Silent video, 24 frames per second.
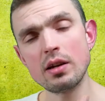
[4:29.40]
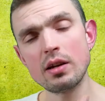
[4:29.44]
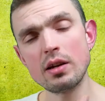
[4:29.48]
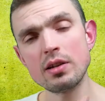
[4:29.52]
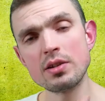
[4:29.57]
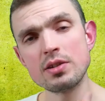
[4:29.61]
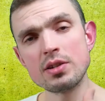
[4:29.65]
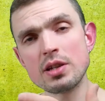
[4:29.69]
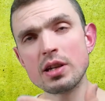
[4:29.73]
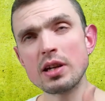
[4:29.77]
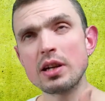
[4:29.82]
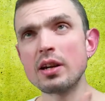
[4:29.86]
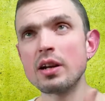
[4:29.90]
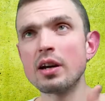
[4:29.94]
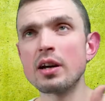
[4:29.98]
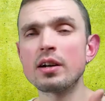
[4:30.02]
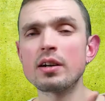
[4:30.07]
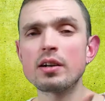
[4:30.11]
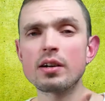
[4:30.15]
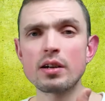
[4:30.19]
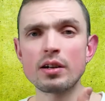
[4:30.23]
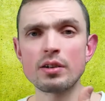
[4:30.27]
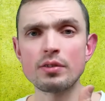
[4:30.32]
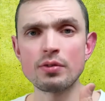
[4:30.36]
it's kind of
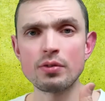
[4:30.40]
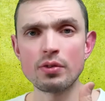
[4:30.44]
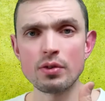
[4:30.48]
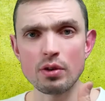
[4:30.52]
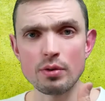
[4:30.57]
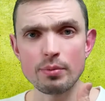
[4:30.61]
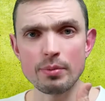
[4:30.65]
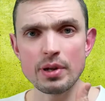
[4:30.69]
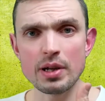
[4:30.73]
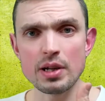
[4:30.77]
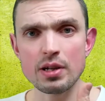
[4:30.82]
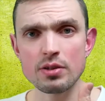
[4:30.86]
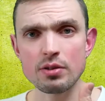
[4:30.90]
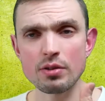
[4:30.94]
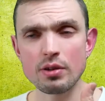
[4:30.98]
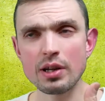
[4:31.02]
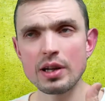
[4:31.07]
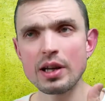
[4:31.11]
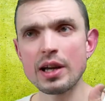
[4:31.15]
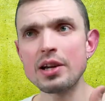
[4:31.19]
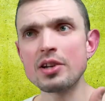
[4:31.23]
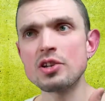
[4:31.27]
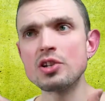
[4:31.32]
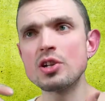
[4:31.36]
hard for me to
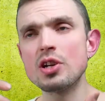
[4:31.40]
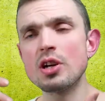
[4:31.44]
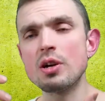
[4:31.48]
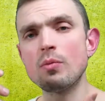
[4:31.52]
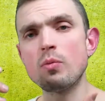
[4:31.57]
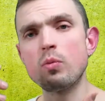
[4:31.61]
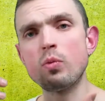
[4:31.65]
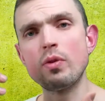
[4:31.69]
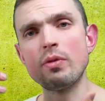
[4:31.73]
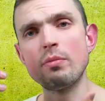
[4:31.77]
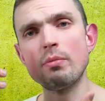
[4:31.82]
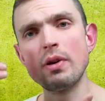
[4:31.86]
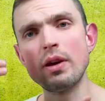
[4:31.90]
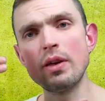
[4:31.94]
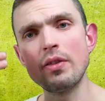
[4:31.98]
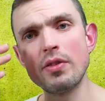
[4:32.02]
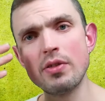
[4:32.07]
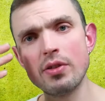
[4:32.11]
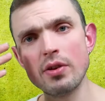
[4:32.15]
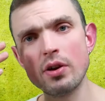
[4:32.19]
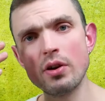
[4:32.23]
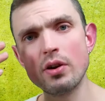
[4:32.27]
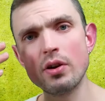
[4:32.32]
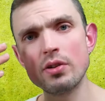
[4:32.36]
catch up with my
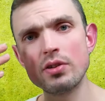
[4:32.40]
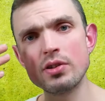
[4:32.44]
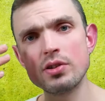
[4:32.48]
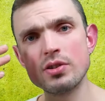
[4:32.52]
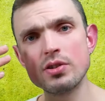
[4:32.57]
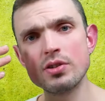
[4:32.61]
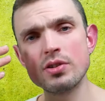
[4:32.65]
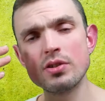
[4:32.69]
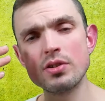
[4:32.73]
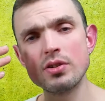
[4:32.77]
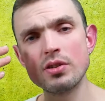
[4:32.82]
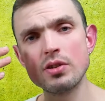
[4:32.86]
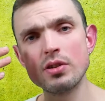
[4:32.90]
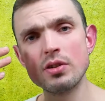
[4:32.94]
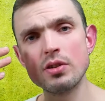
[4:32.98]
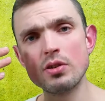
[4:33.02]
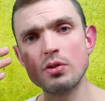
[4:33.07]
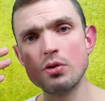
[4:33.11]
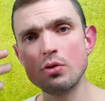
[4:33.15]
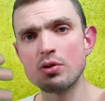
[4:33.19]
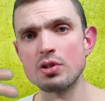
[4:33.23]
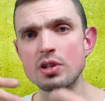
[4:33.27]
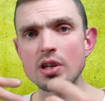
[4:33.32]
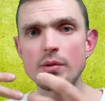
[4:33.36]
thoughts
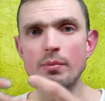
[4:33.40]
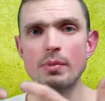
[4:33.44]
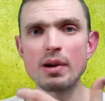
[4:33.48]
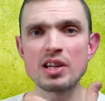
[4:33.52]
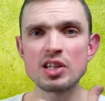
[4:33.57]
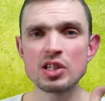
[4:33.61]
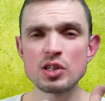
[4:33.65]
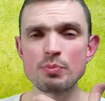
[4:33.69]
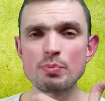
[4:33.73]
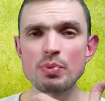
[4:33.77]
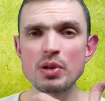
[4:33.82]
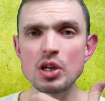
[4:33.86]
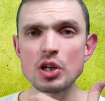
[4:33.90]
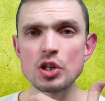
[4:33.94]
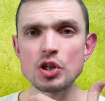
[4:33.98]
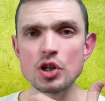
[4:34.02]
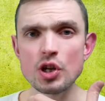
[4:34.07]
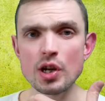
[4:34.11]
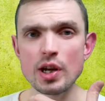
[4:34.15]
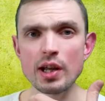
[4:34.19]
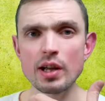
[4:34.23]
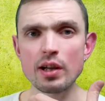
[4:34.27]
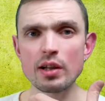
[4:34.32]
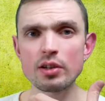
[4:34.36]
using my speech
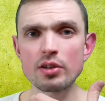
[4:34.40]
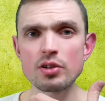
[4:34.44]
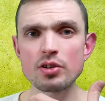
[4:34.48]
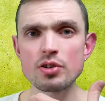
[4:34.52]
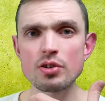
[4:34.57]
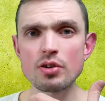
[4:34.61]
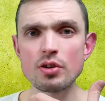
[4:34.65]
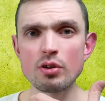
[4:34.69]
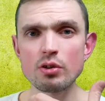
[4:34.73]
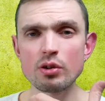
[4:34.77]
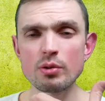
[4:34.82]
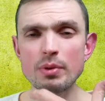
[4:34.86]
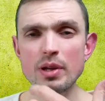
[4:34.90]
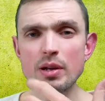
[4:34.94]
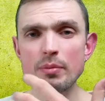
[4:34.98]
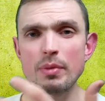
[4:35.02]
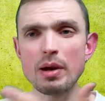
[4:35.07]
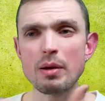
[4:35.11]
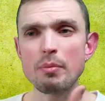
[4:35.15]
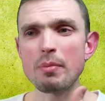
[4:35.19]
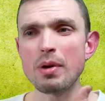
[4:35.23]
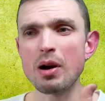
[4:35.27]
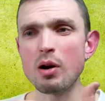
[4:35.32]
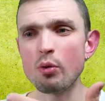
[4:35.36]
in English. You know what I mean?
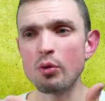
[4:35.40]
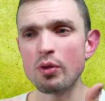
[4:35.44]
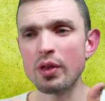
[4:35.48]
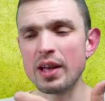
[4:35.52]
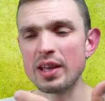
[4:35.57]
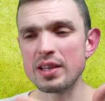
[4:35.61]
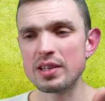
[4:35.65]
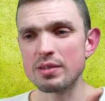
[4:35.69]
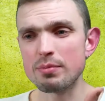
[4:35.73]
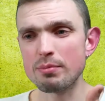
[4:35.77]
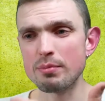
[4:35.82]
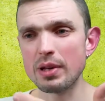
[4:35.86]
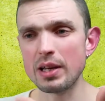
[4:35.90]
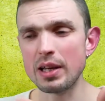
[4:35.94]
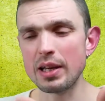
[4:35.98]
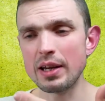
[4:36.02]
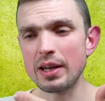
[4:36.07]
My mouth hasn't